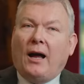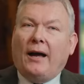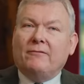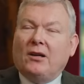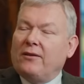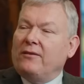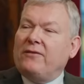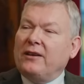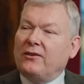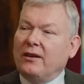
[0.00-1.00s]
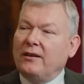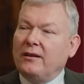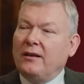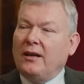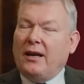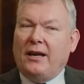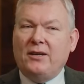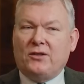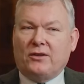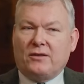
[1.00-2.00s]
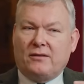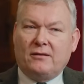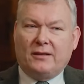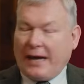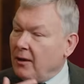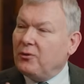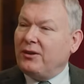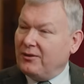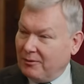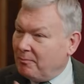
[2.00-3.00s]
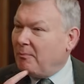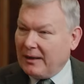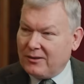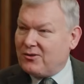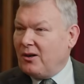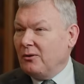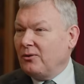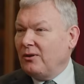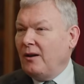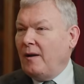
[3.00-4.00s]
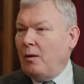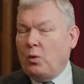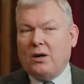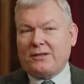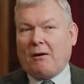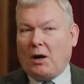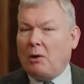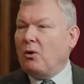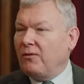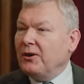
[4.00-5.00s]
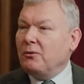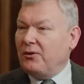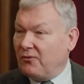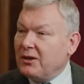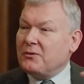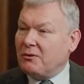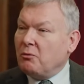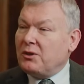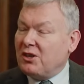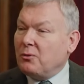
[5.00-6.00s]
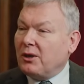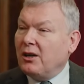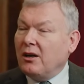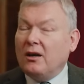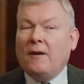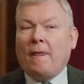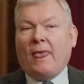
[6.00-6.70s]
And rather than fix it, he just counted the pedal strokes and worked out how often, the frequency with which it would occur.